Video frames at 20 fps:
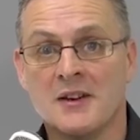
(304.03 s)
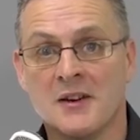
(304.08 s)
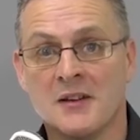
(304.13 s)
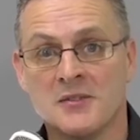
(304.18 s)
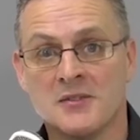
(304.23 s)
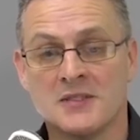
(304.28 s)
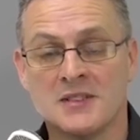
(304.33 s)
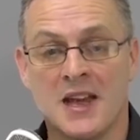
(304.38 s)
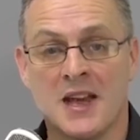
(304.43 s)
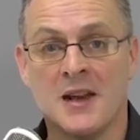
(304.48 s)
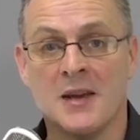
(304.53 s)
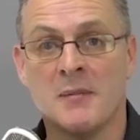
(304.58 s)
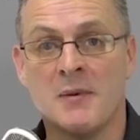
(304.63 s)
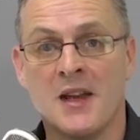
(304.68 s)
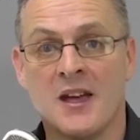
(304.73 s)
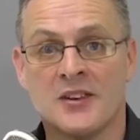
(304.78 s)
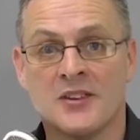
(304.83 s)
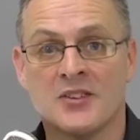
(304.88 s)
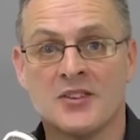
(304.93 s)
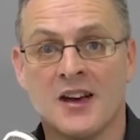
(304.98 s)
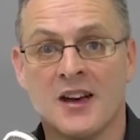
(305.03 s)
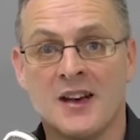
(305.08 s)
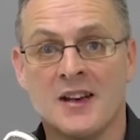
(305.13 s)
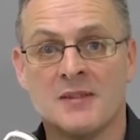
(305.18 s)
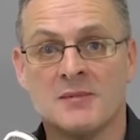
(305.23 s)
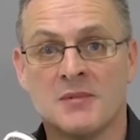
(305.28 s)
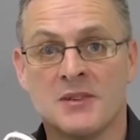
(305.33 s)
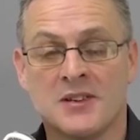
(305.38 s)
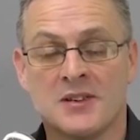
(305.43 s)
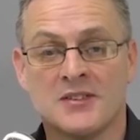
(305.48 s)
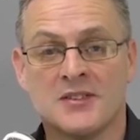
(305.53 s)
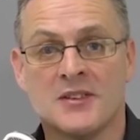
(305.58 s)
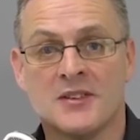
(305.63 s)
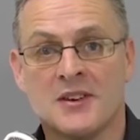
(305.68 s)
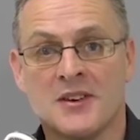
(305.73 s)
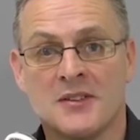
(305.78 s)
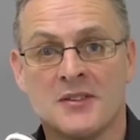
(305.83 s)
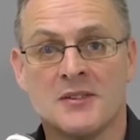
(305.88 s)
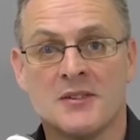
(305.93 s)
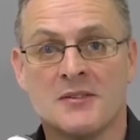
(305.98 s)
I was getting a bit excited because, you
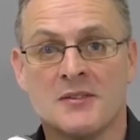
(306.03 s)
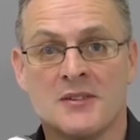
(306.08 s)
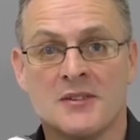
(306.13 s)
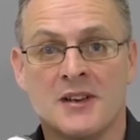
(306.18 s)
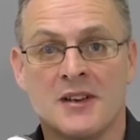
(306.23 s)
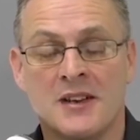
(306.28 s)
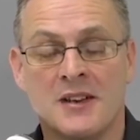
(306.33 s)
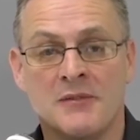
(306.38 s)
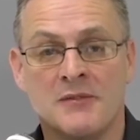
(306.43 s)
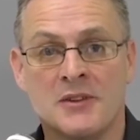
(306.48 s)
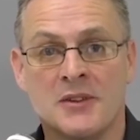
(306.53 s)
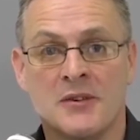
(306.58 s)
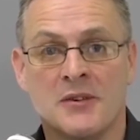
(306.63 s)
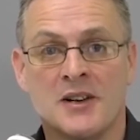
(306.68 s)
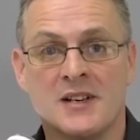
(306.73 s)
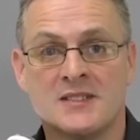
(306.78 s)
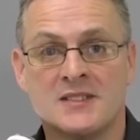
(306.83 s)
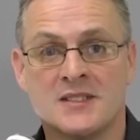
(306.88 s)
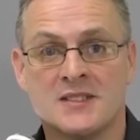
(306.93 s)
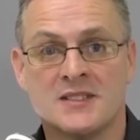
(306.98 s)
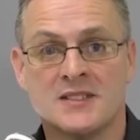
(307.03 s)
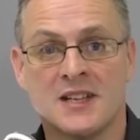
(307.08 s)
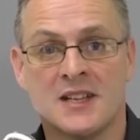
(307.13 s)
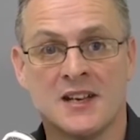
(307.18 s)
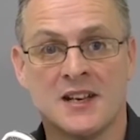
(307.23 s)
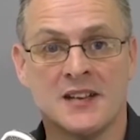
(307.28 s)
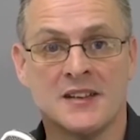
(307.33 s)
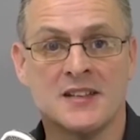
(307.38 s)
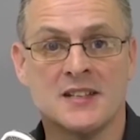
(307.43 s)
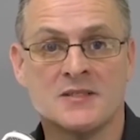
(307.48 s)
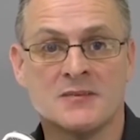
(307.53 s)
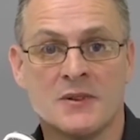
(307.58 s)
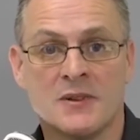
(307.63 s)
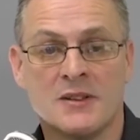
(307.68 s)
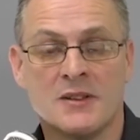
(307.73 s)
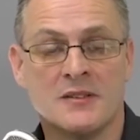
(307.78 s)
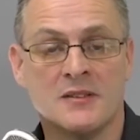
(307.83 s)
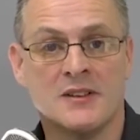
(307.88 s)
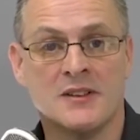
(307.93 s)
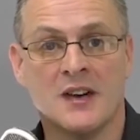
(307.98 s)
know, even though I just said like this
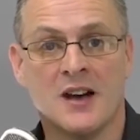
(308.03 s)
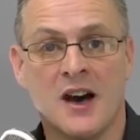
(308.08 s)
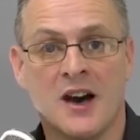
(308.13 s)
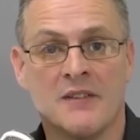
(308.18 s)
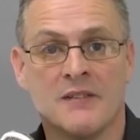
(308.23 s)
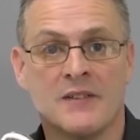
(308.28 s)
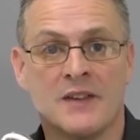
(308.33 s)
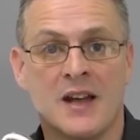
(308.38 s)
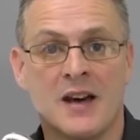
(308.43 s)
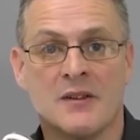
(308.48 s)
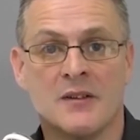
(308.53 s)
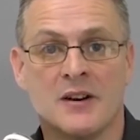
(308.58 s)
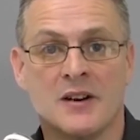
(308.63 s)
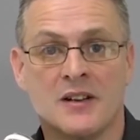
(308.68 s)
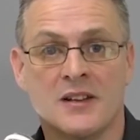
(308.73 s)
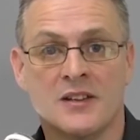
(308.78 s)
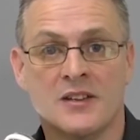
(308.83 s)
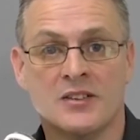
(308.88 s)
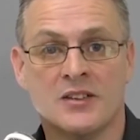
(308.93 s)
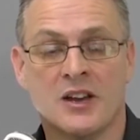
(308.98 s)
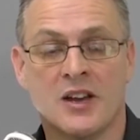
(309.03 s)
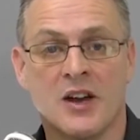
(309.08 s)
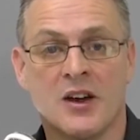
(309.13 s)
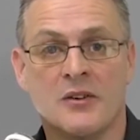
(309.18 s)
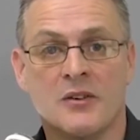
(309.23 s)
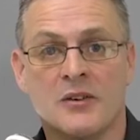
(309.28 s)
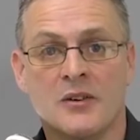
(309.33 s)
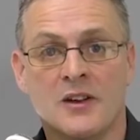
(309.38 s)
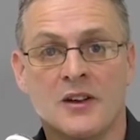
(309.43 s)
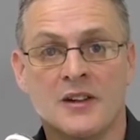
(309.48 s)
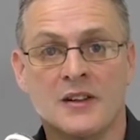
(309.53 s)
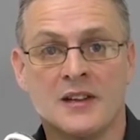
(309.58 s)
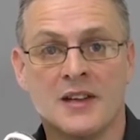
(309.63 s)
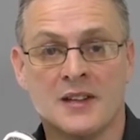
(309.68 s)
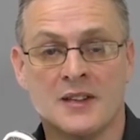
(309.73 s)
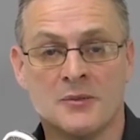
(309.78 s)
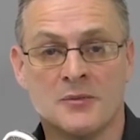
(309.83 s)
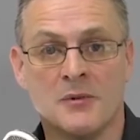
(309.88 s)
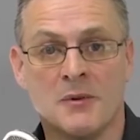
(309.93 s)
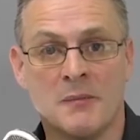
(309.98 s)
one, half an hour to go,
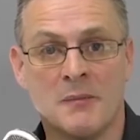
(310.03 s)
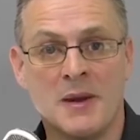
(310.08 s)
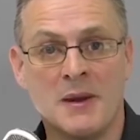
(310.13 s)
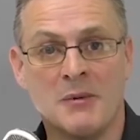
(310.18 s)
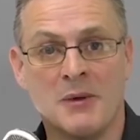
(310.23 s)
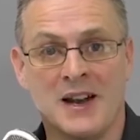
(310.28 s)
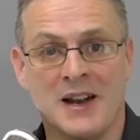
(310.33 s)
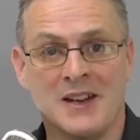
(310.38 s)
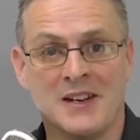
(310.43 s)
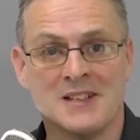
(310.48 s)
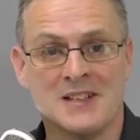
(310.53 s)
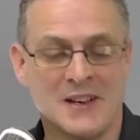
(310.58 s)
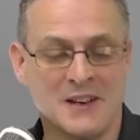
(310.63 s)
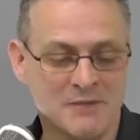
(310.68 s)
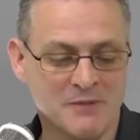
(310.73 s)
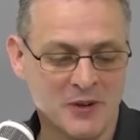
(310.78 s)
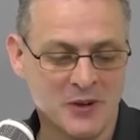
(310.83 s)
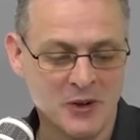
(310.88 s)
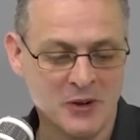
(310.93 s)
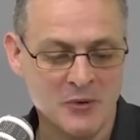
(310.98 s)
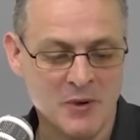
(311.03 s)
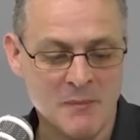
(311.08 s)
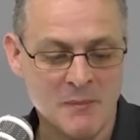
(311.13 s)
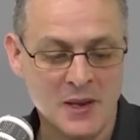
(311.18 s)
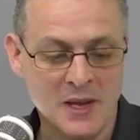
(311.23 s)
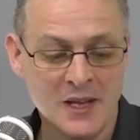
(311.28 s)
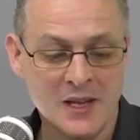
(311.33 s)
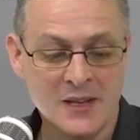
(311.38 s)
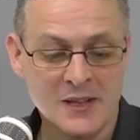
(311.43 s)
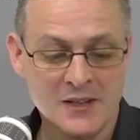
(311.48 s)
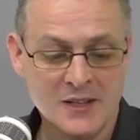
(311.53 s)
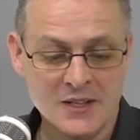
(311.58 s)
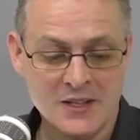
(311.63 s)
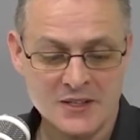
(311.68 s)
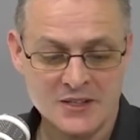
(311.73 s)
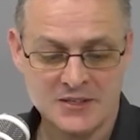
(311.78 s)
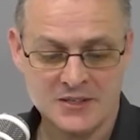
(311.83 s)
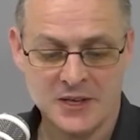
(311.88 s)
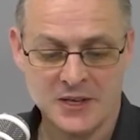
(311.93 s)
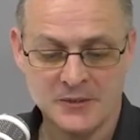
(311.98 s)
that there were people actually following me.
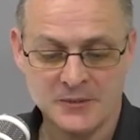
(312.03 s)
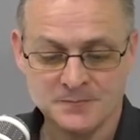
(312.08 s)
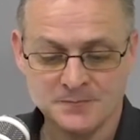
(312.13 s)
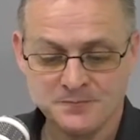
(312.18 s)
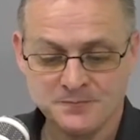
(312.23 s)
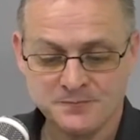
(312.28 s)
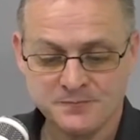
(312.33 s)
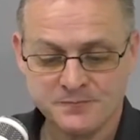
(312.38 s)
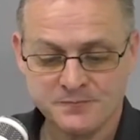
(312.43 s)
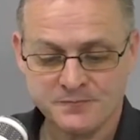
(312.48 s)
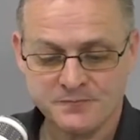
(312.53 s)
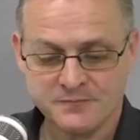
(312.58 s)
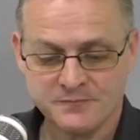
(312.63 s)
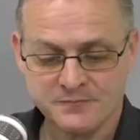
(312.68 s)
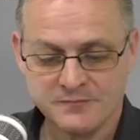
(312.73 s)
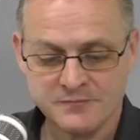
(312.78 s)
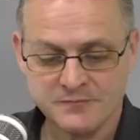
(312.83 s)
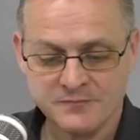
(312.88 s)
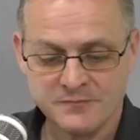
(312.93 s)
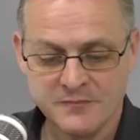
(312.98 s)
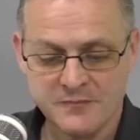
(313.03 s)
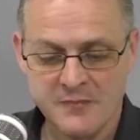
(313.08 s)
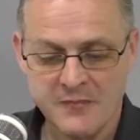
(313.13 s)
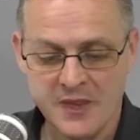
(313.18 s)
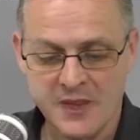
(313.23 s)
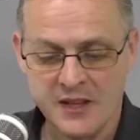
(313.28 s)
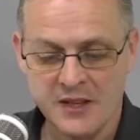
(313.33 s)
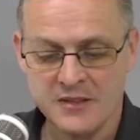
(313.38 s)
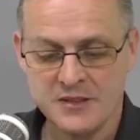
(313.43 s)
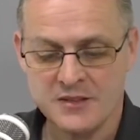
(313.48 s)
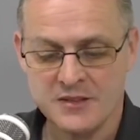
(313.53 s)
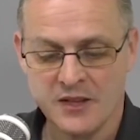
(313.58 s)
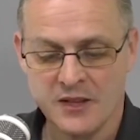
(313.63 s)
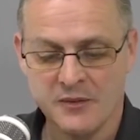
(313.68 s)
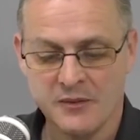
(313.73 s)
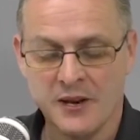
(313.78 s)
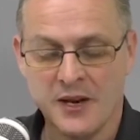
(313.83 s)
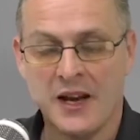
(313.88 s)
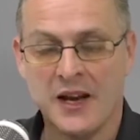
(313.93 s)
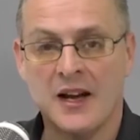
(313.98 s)
So
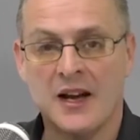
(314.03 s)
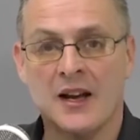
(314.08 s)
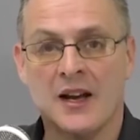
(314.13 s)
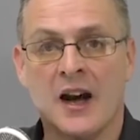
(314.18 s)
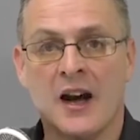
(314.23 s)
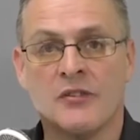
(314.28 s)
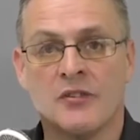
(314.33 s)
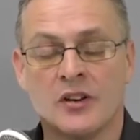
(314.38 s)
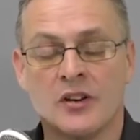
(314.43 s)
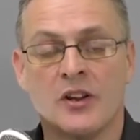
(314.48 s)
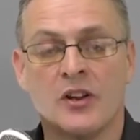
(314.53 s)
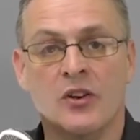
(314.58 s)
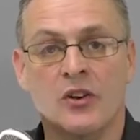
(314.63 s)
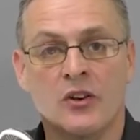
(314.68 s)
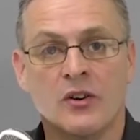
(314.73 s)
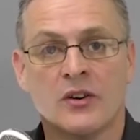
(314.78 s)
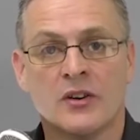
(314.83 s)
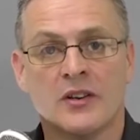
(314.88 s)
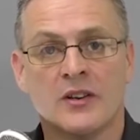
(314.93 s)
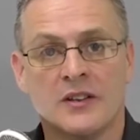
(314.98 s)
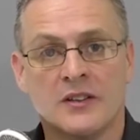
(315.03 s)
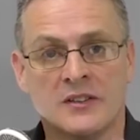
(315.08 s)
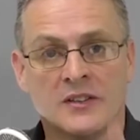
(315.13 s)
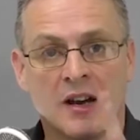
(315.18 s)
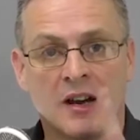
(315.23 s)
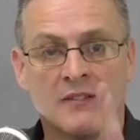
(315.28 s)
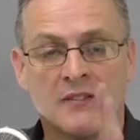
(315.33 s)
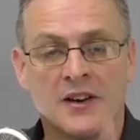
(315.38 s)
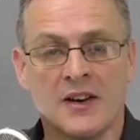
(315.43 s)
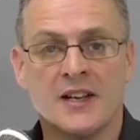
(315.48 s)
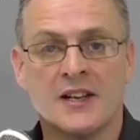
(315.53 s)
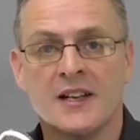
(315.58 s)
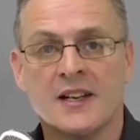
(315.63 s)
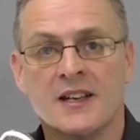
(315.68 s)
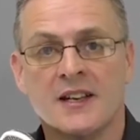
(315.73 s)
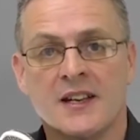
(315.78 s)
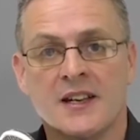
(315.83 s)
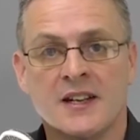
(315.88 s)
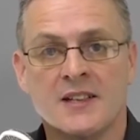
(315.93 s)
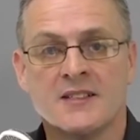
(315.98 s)
I've got to look
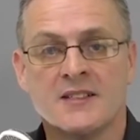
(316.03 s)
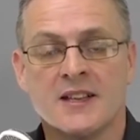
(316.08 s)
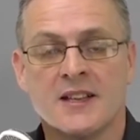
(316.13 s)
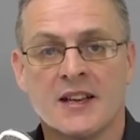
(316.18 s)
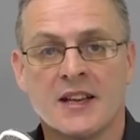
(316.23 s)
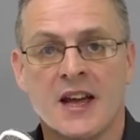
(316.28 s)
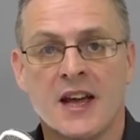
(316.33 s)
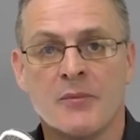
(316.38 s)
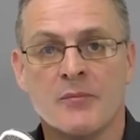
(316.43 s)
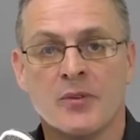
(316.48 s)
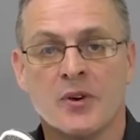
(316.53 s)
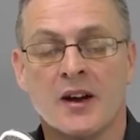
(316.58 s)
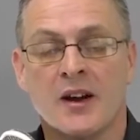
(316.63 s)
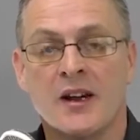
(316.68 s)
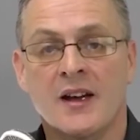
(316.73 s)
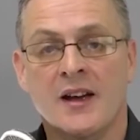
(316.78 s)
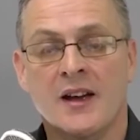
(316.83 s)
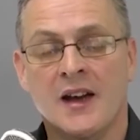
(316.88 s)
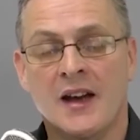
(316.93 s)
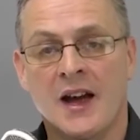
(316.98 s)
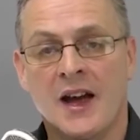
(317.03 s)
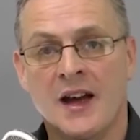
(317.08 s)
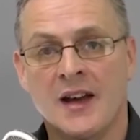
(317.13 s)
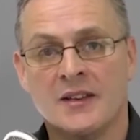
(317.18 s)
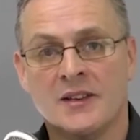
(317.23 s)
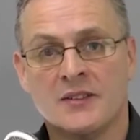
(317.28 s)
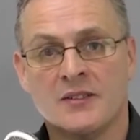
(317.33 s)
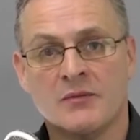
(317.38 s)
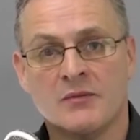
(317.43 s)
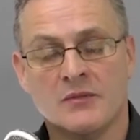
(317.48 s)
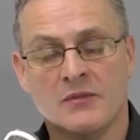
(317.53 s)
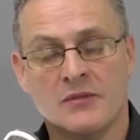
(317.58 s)
directly into the camera. And